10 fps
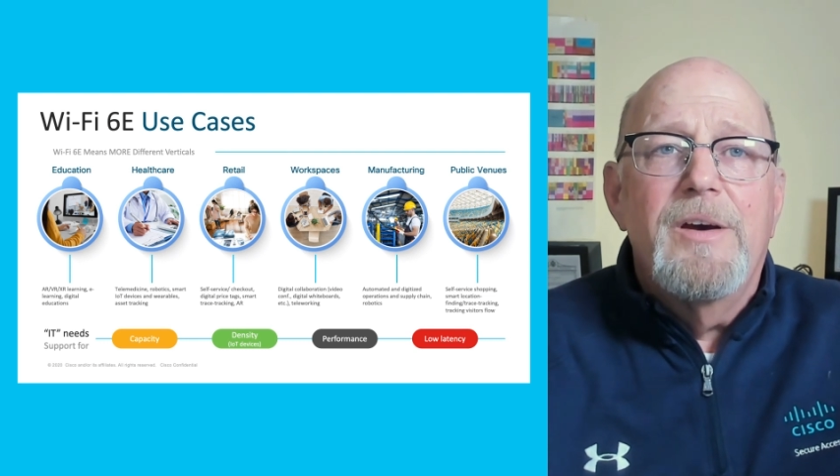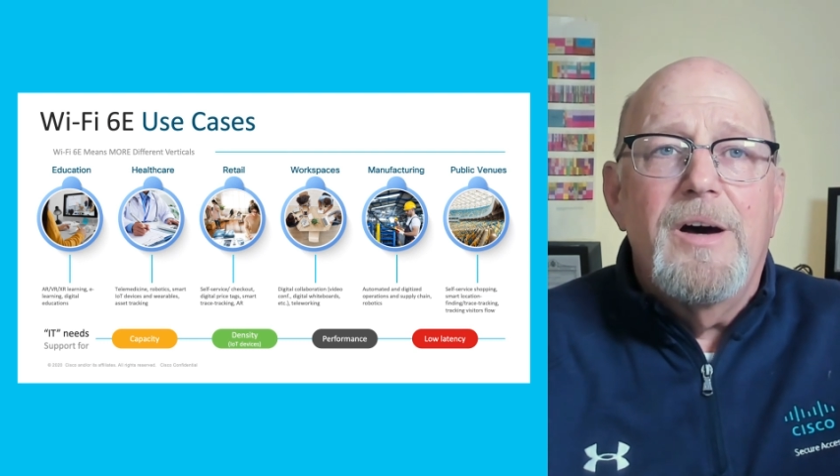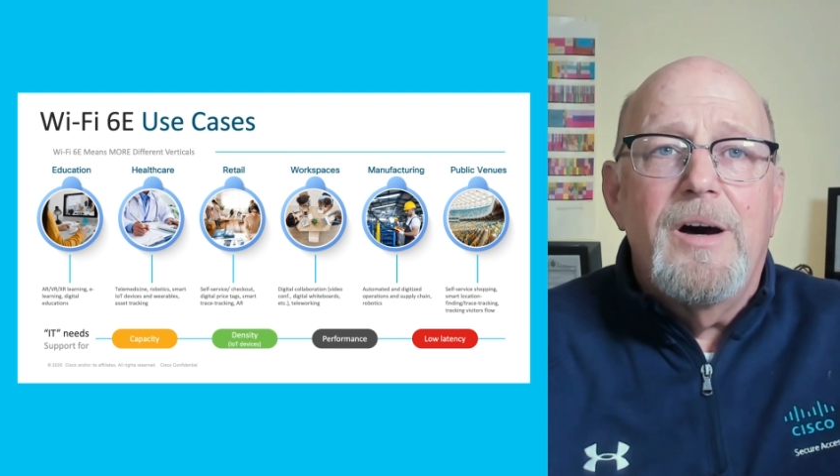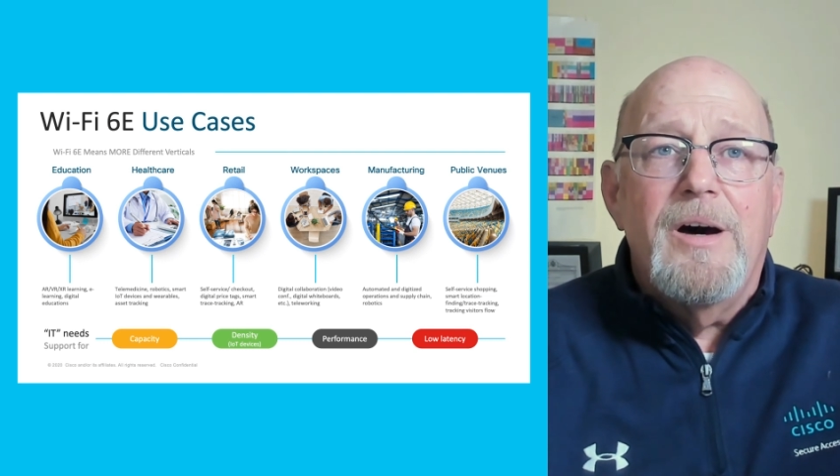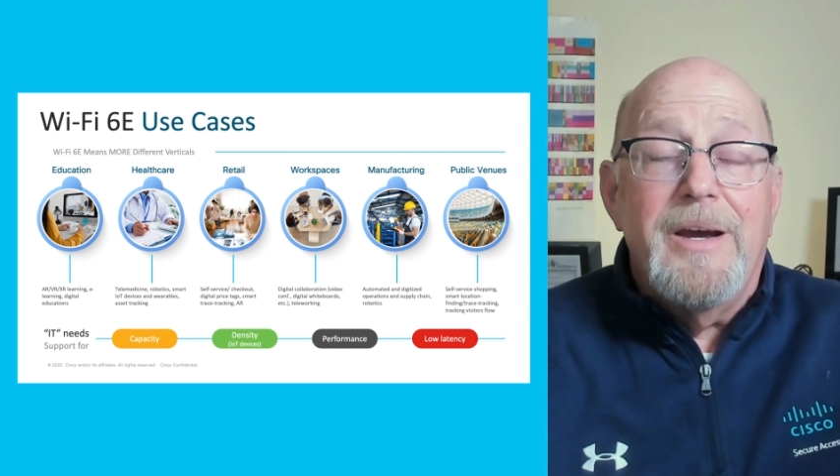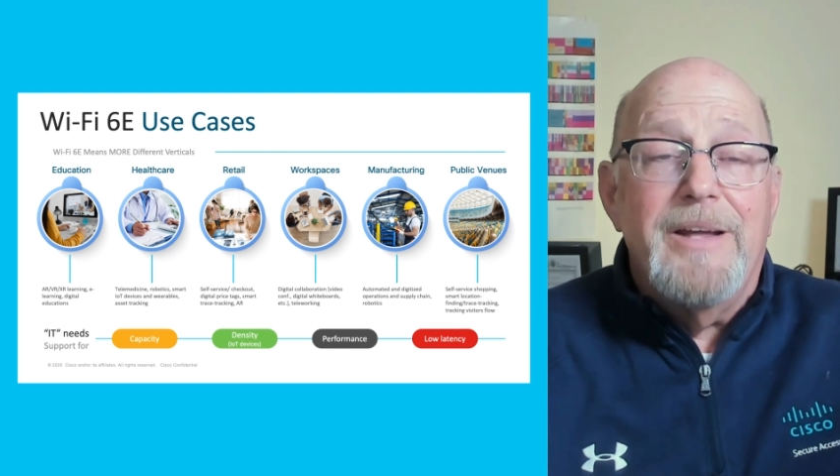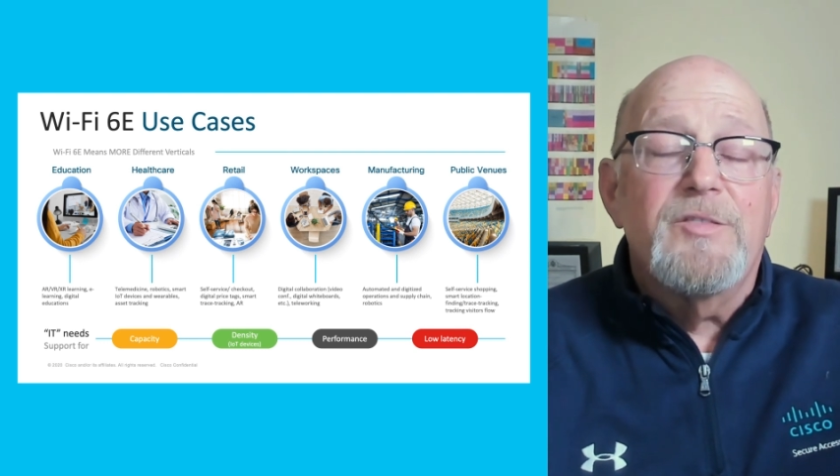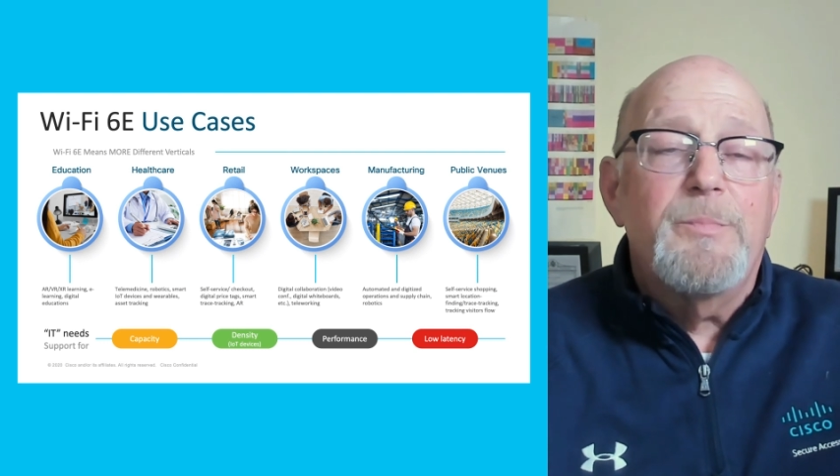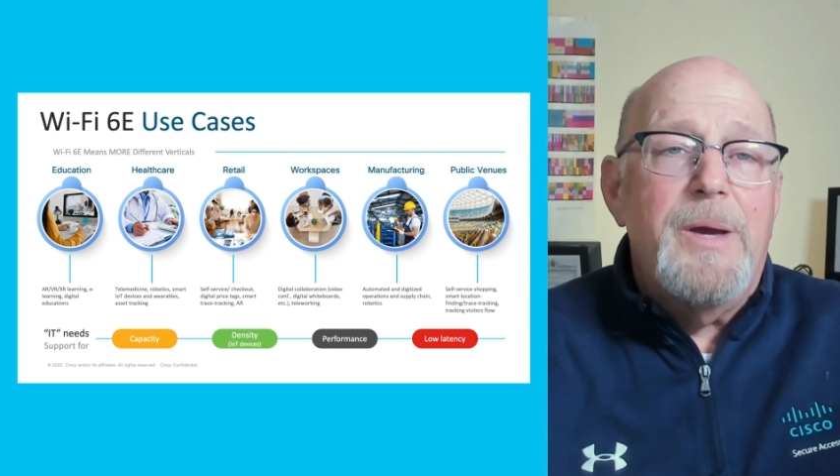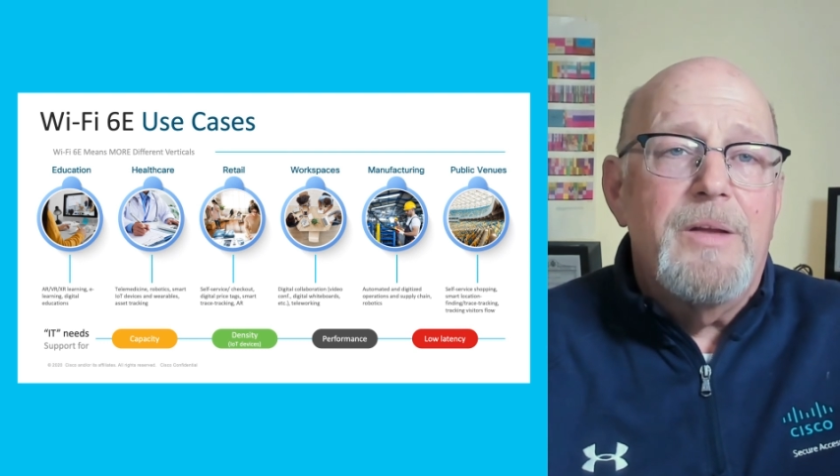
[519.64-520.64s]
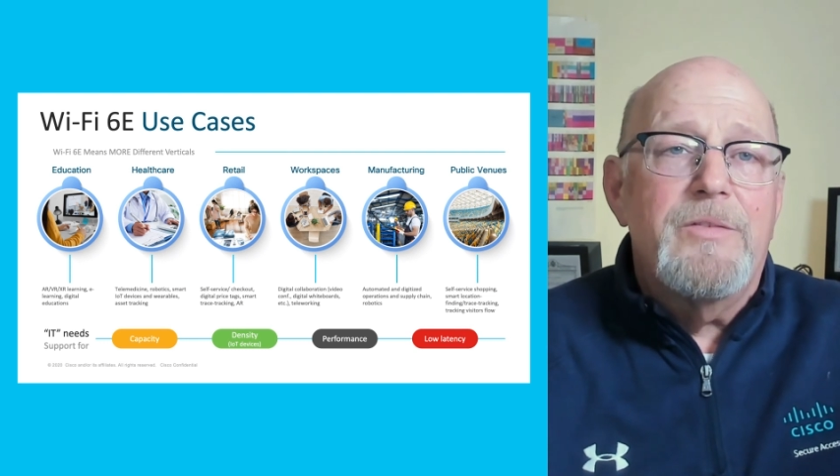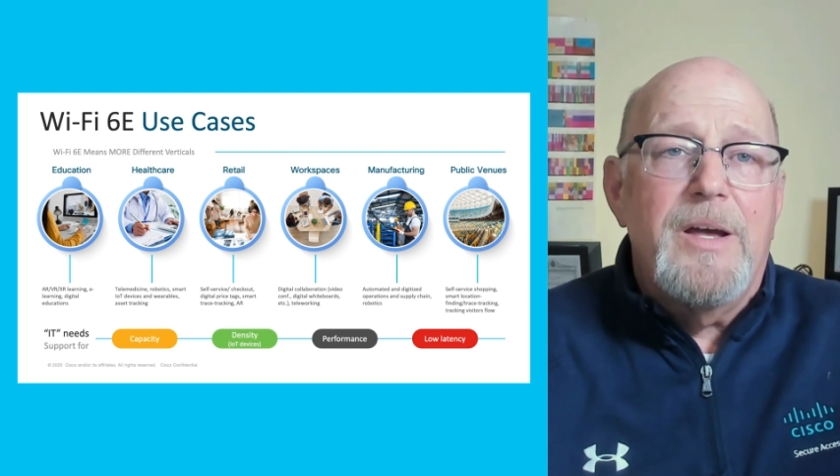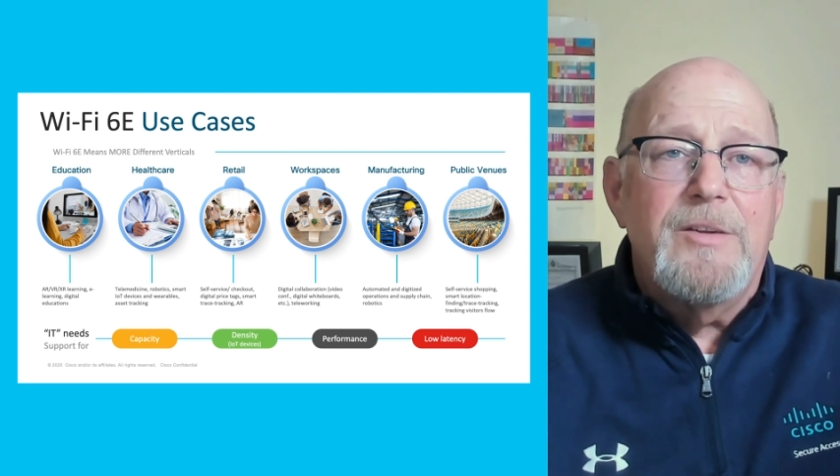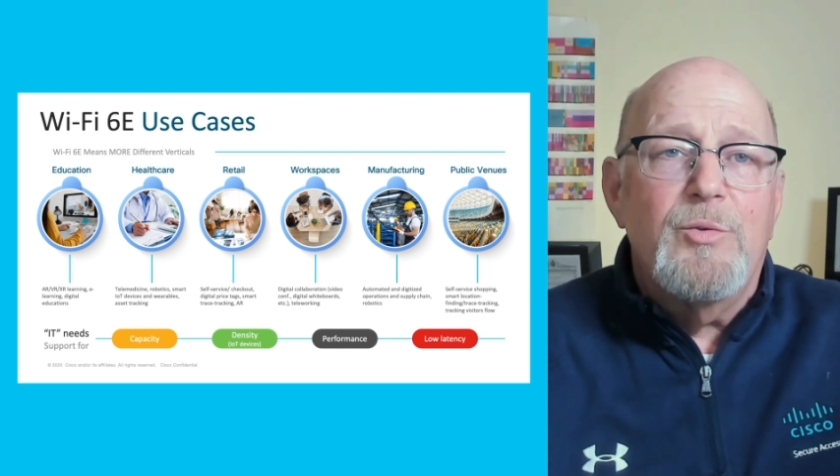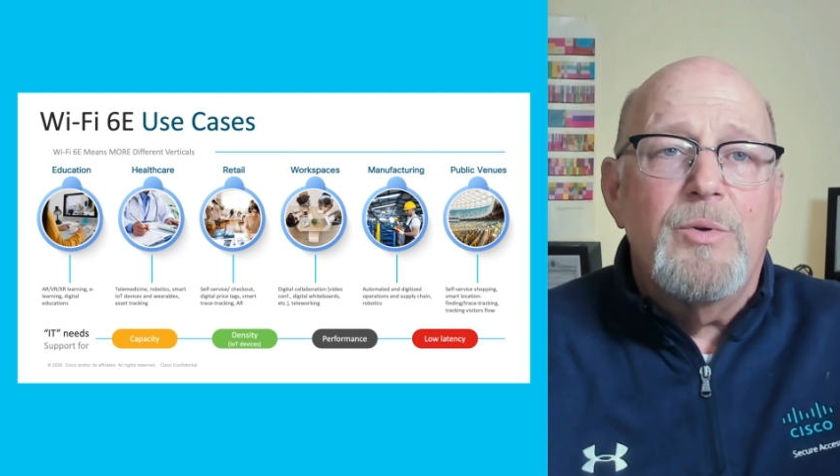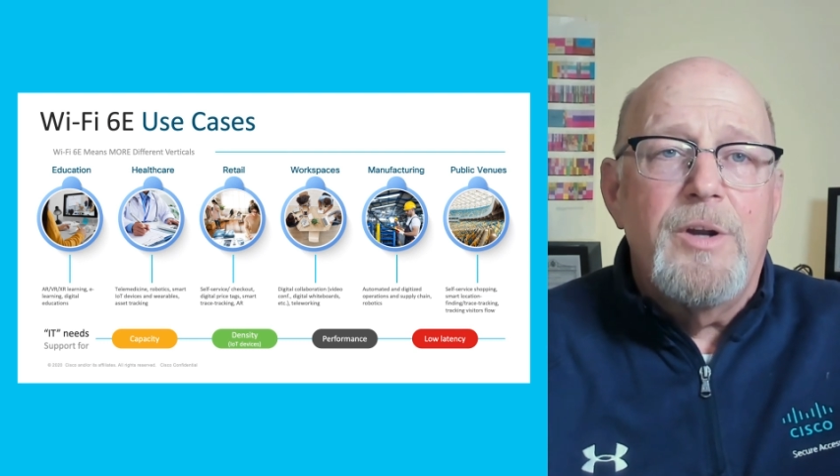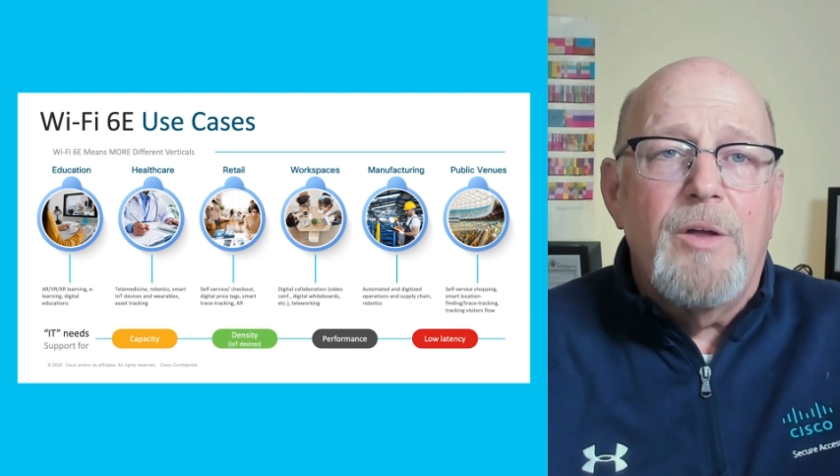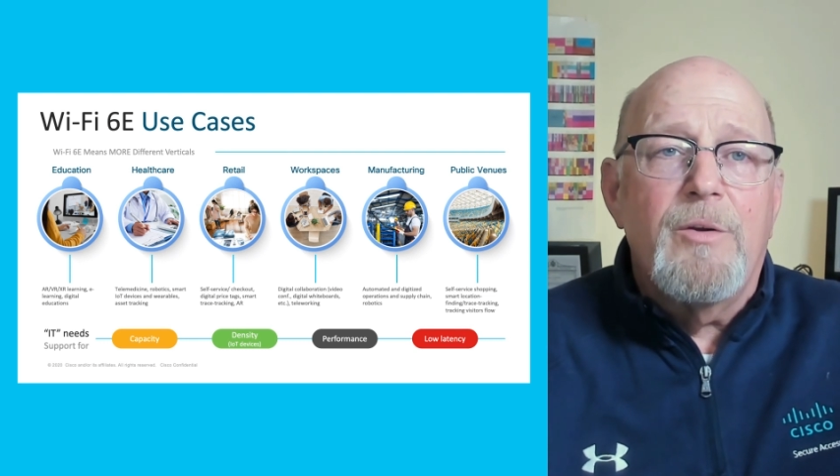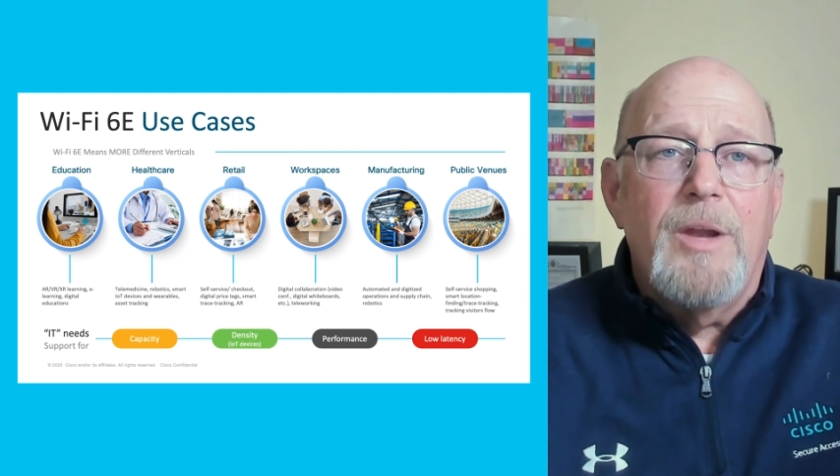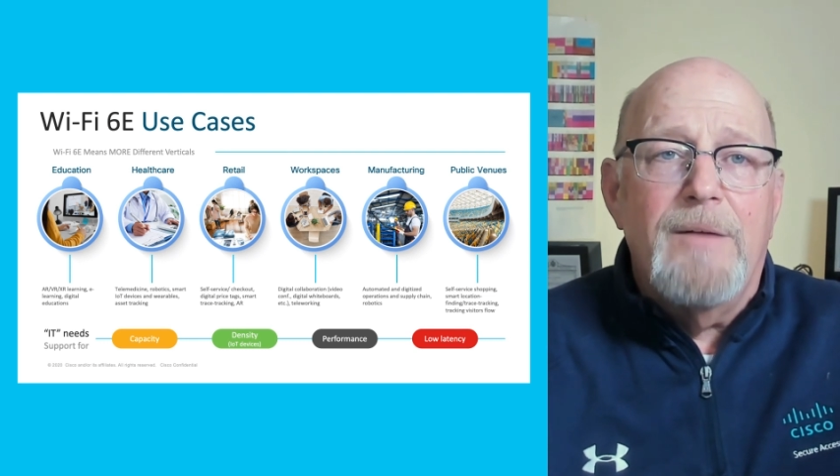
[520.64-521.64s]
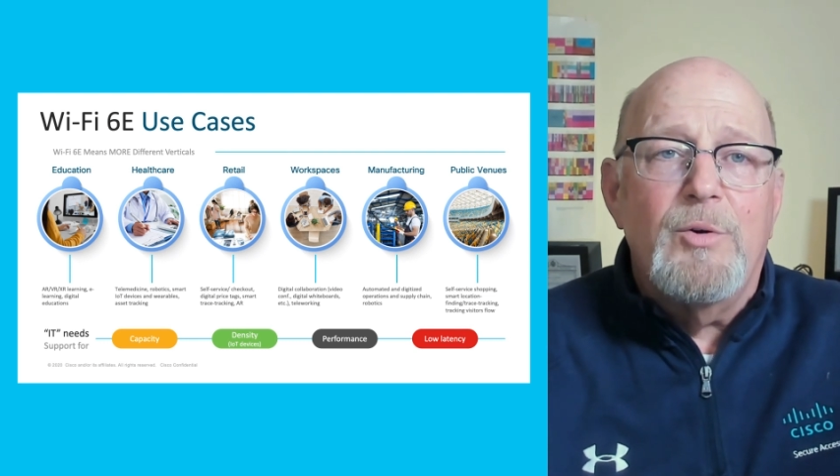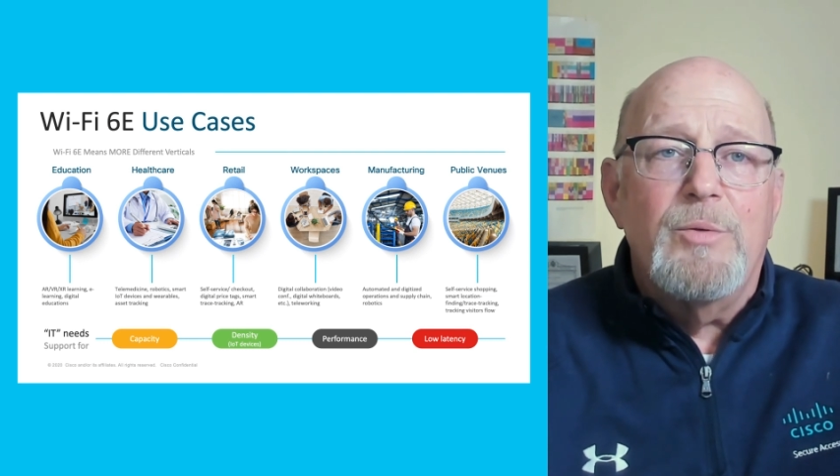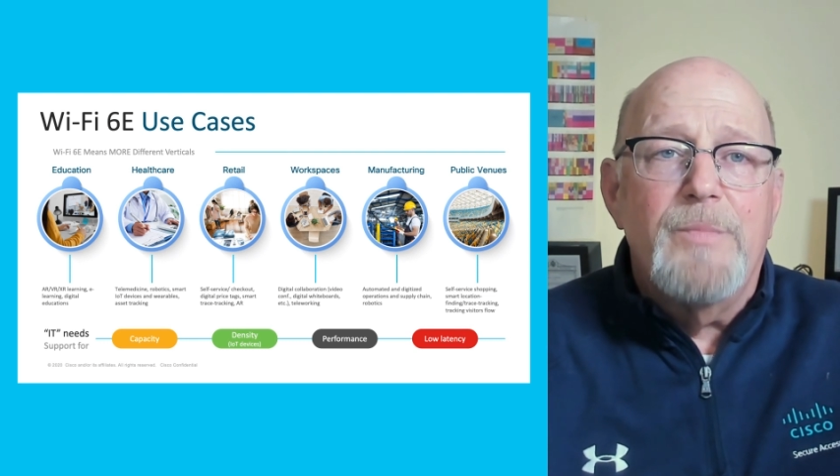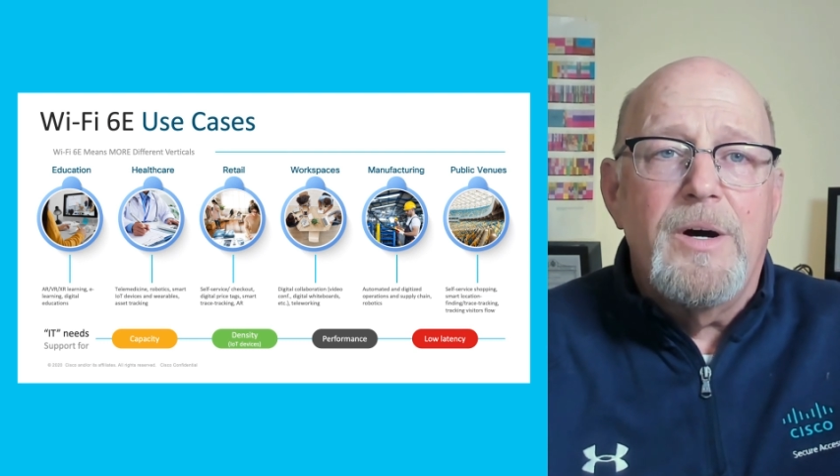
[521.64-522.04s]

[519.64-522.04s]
and expands that to another level.